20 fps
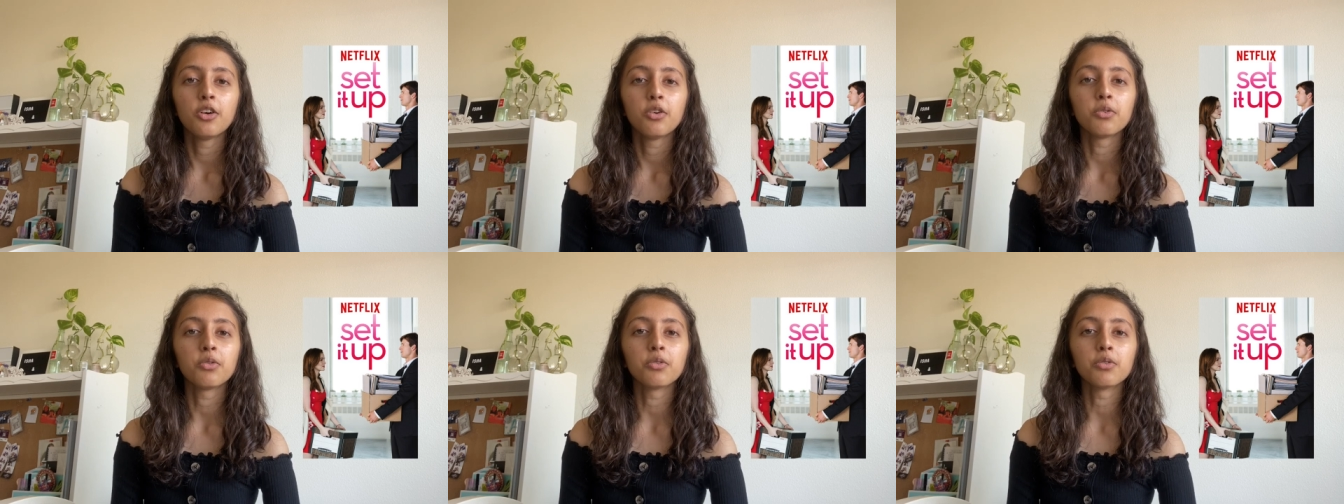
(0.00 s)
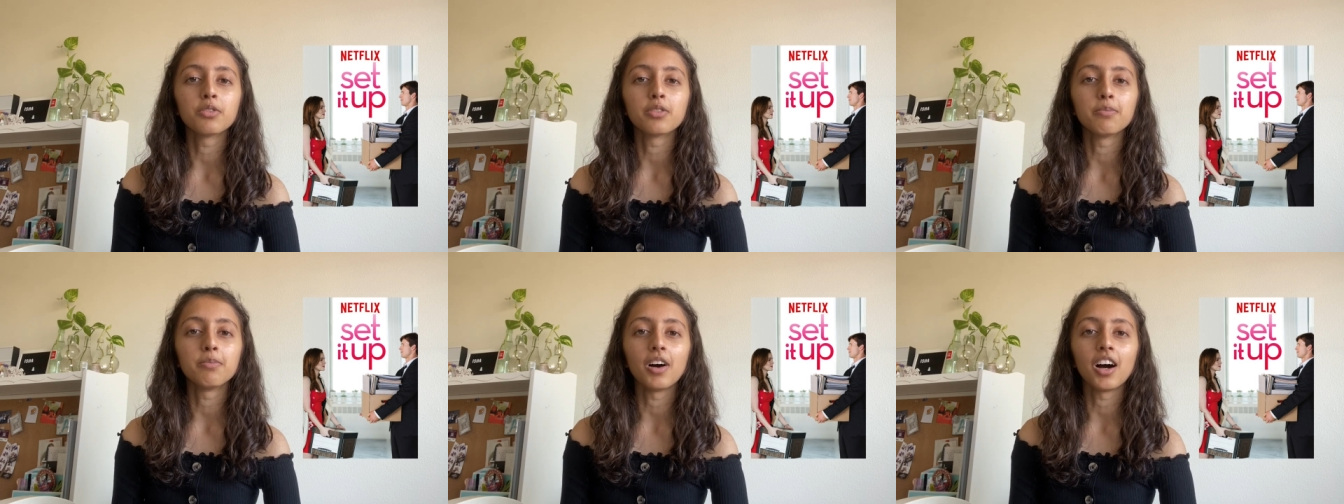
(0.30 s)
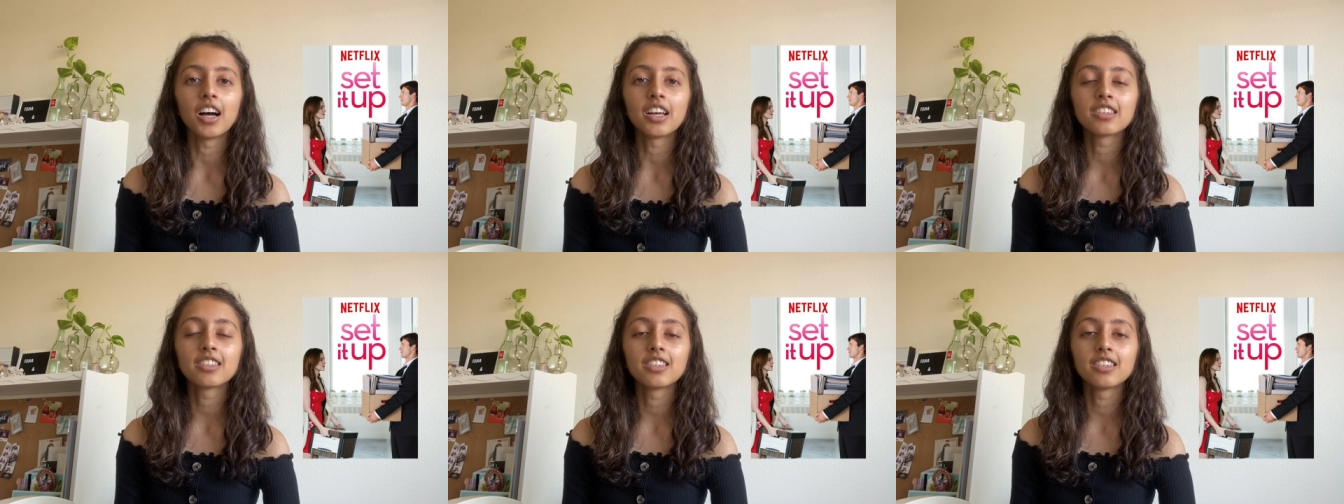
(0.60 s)
whose
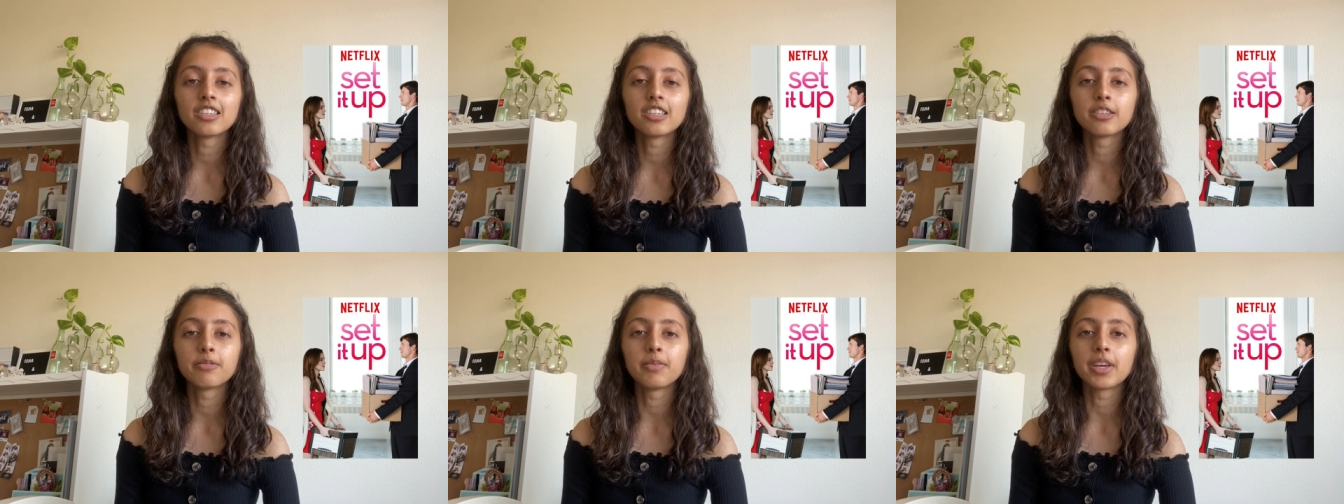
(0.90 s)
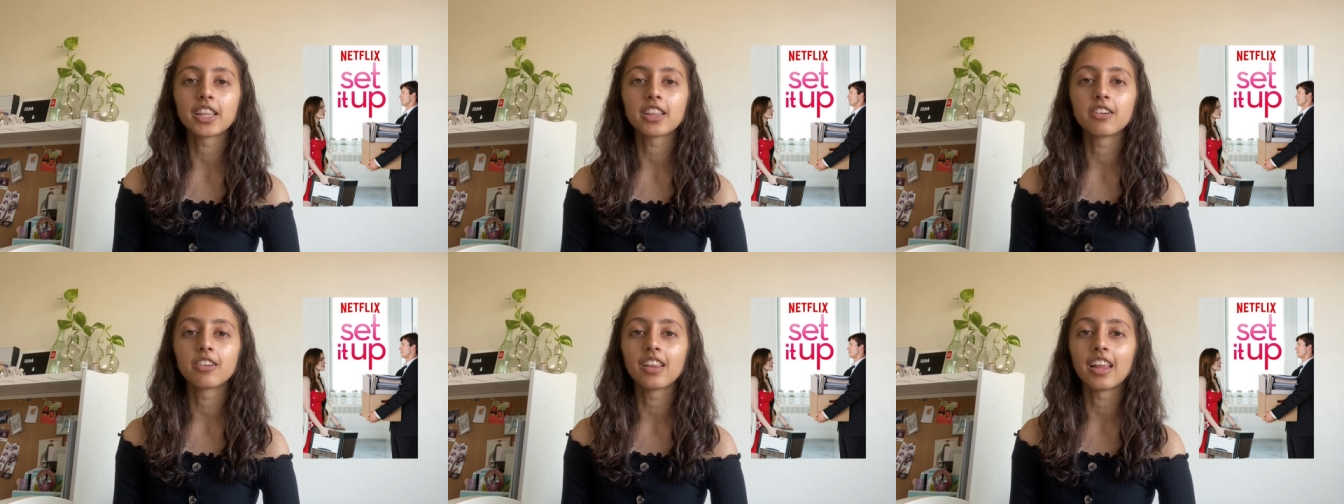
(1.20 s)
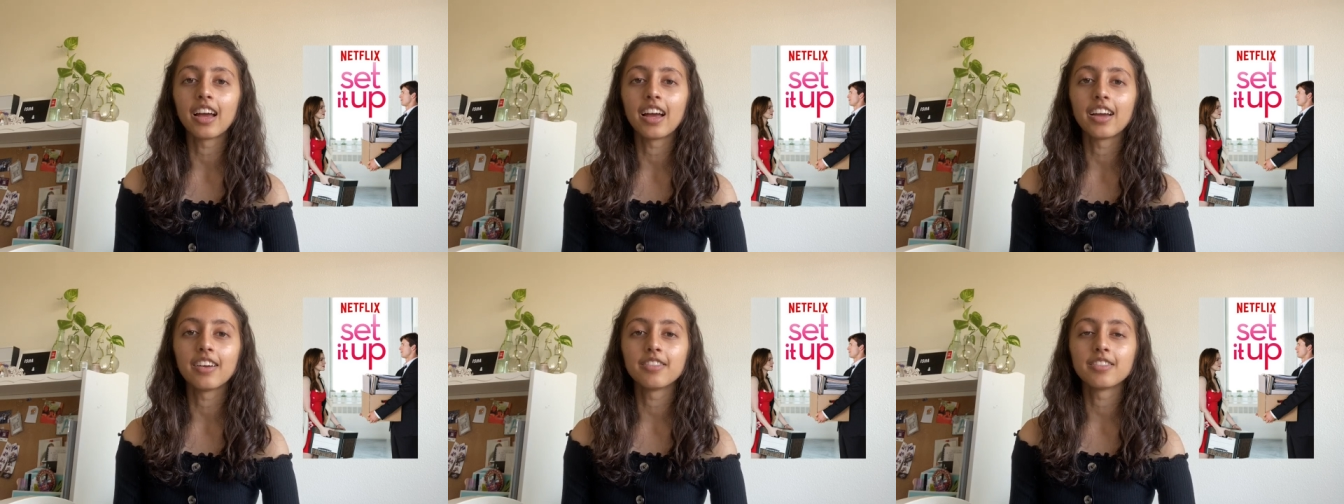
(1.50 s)
bosses make their
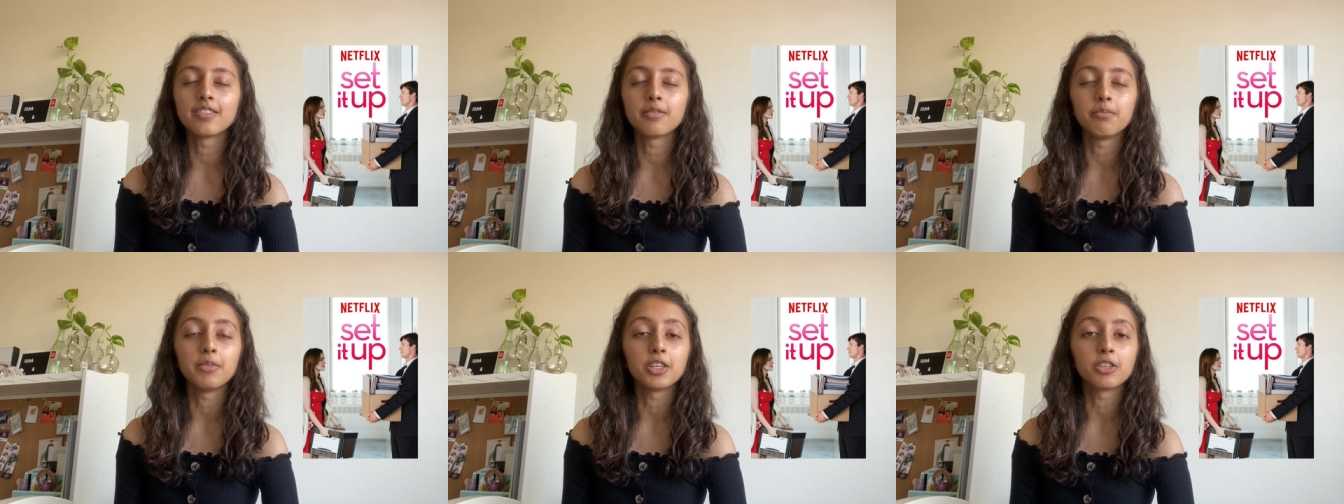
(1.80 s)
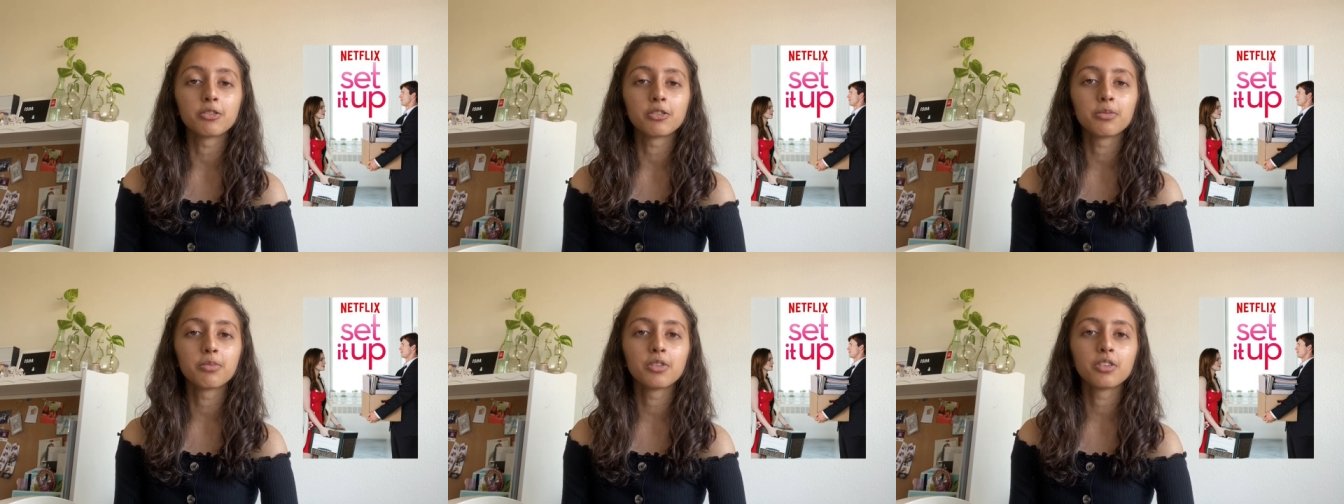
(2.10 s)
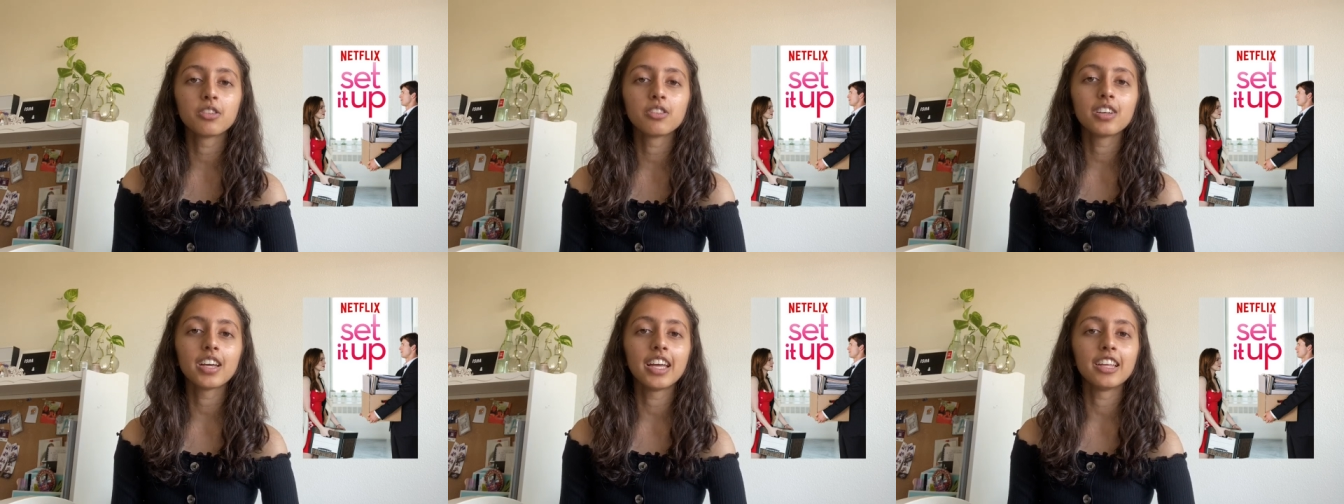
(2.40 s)
lives
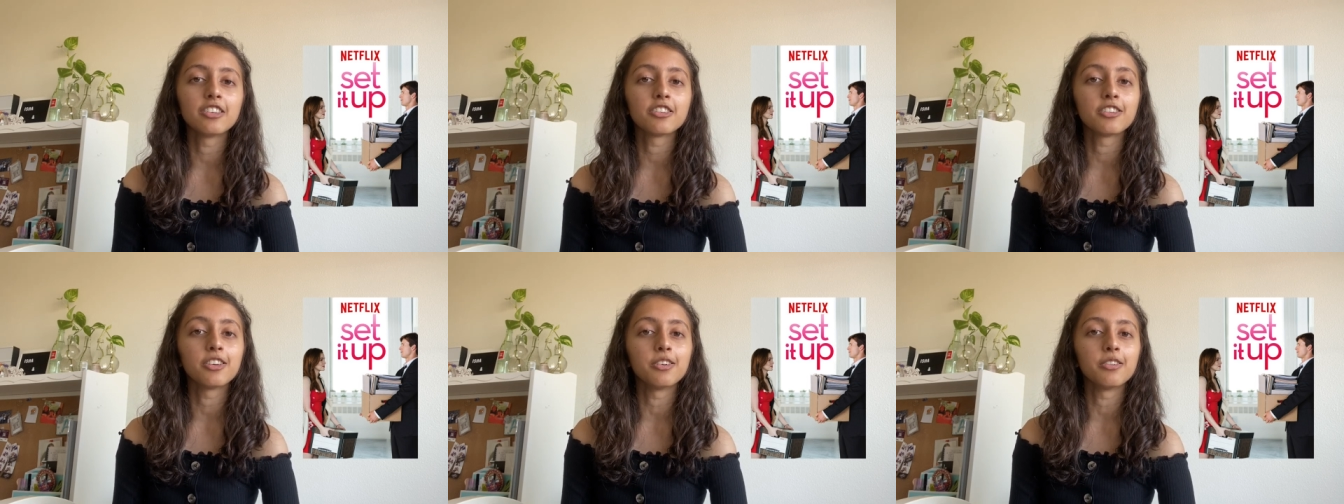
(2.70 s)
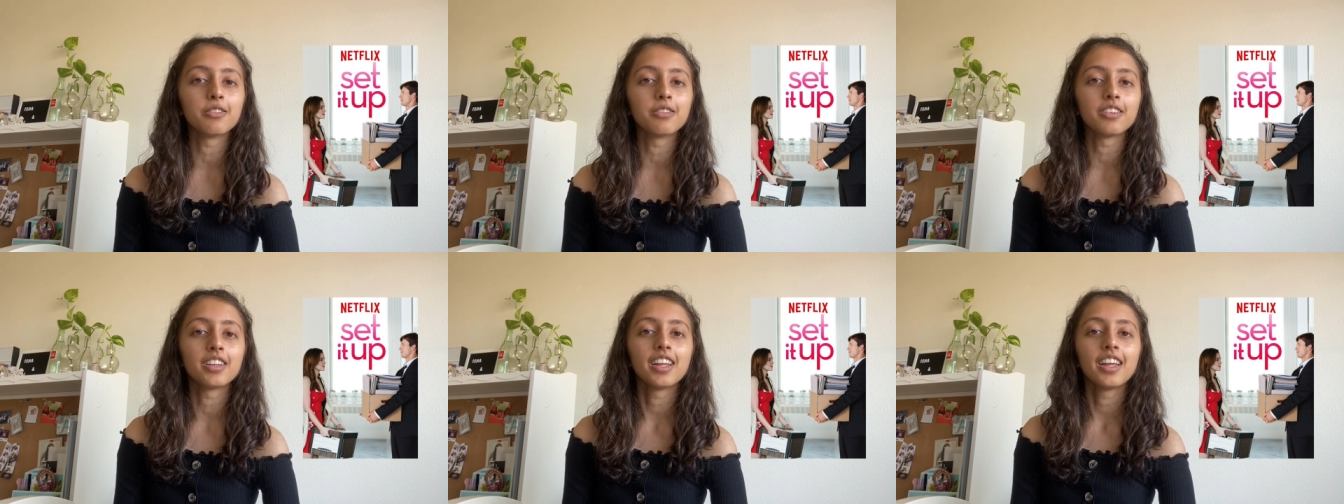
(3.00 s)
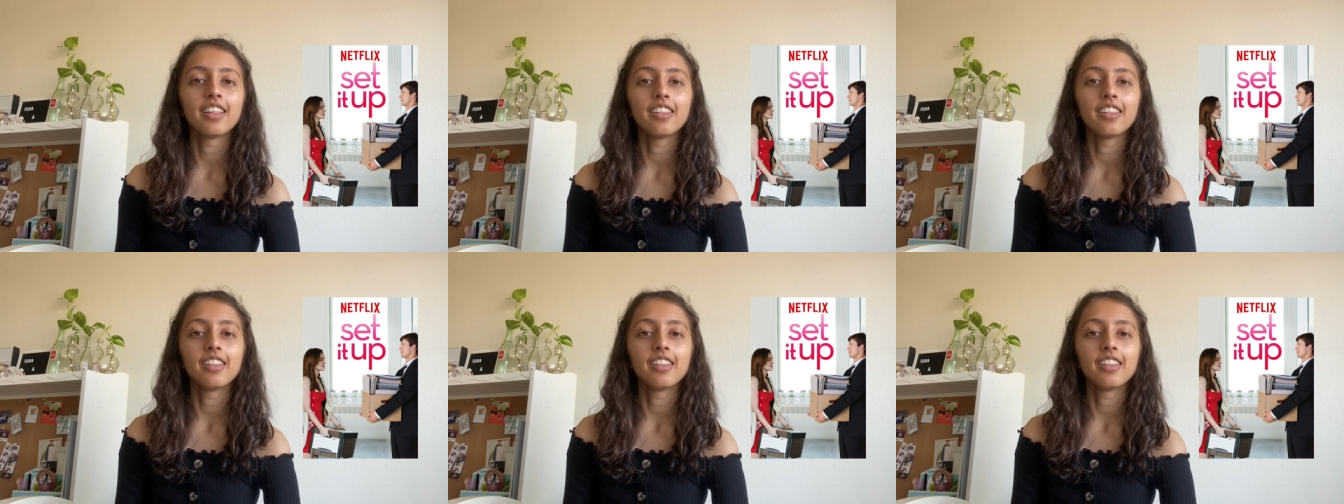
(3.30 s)
miserable and so